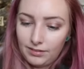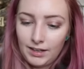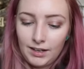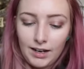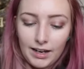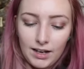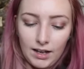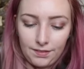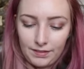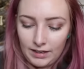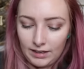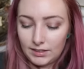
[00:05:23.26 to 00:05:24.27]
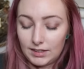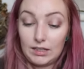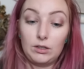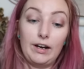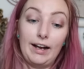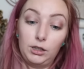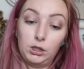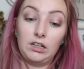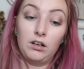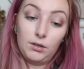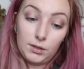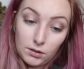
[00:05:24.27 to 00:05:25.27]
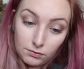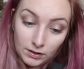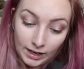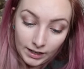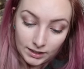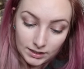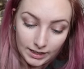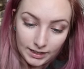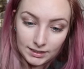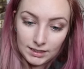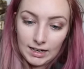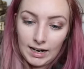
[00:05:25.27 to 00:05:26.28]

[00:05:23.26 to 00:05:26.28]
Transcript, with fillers: Then I got these. These are actually also for Galentine's